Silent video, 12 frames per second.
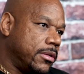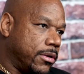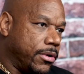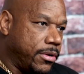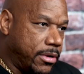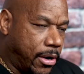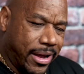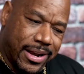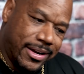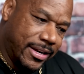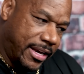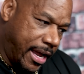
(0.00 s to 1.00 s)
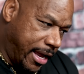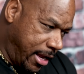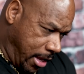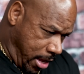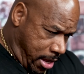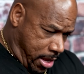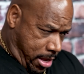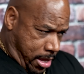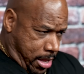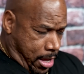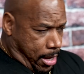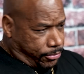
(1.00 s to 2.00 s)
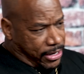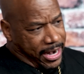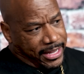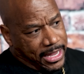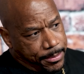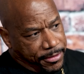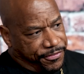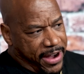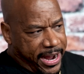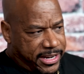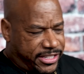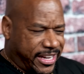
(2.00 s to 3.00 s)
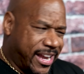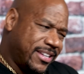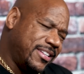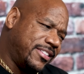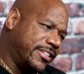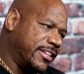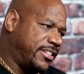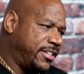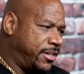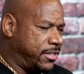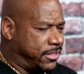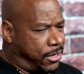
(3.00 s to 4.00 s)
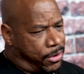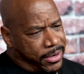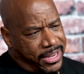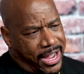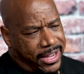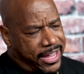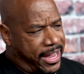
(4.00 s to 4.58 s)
So you know, end of the day, Try to give him a fighting chance. He's 60 years old. He got